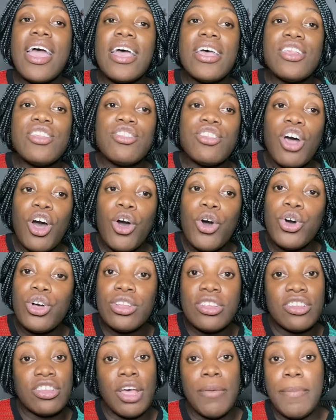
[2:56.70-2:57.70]
So
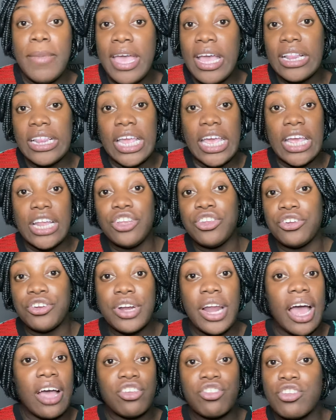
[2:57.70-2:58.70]
to make the
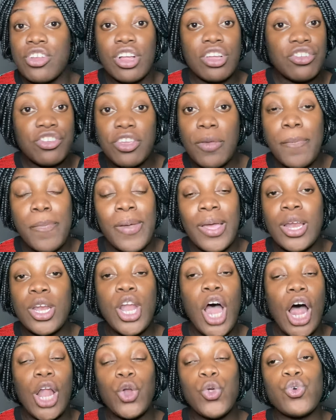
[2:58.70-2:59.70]
international shipping
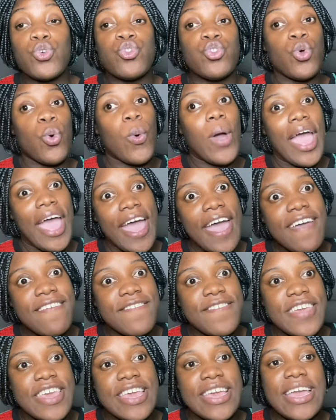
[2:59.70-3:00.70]
not look so
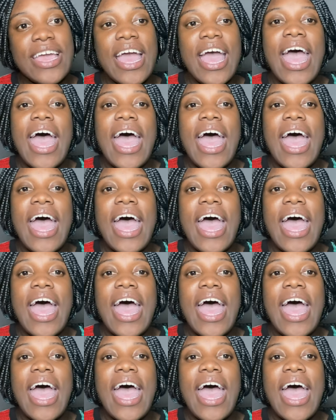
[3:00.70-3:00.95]
heavy,